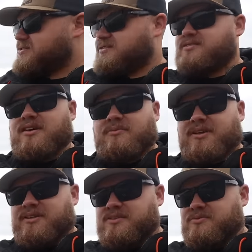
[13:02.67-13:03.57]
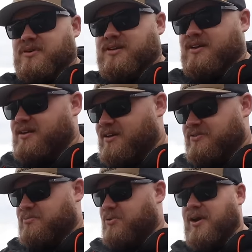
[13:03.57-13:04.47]
starts coming this way down
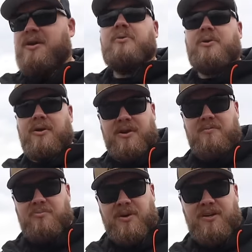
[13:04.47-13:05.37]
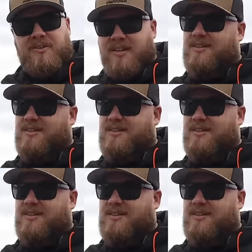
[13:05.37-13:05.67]
off the break, where I'll get bit. I